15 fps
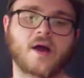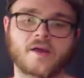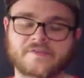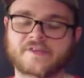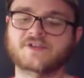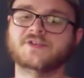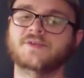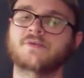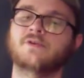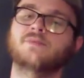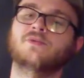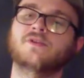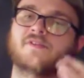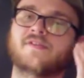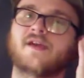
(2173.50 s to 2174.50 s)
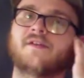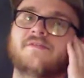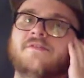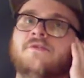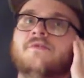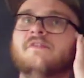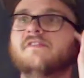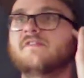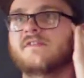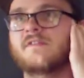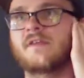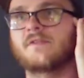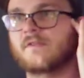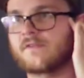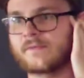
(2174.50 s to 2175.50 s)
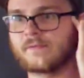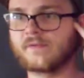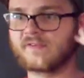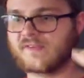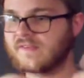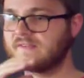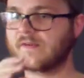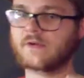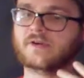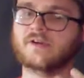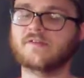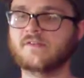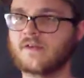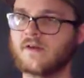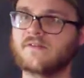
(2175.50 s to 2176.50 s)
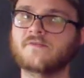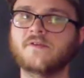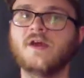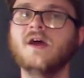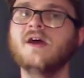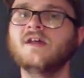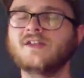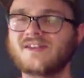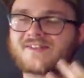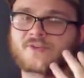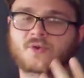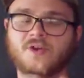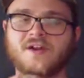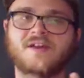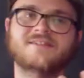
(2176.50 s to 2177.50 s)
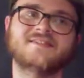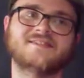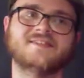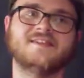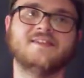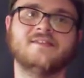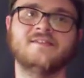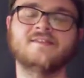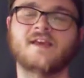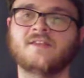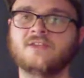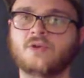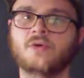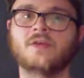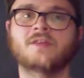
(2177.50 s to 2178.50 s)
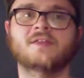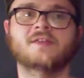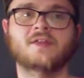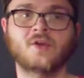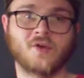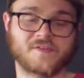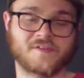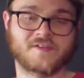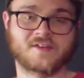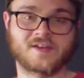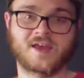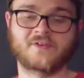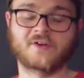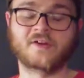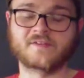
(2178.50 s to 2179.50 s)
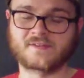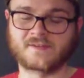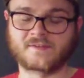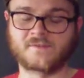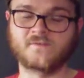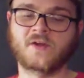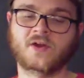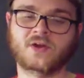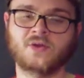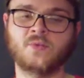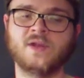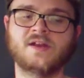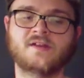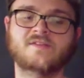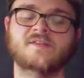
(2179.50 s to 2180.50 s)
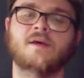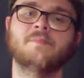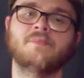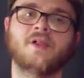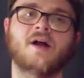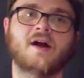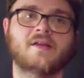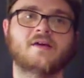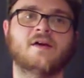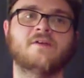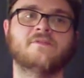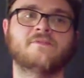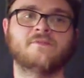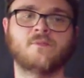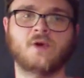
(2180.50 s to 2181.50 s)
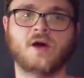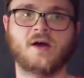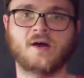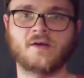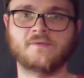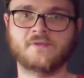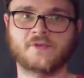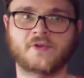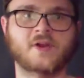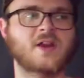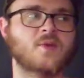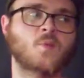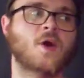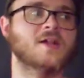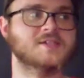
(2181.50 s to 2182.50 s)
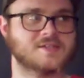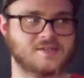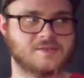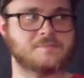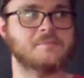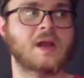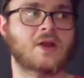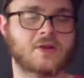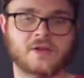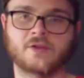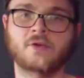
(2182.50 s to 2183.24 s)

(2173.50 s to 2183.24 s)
essentially what it boils down to is that this movie is a series of disorganized scenes, and the only thing that holds it together is this very weak subplot of Valerian wanting to marry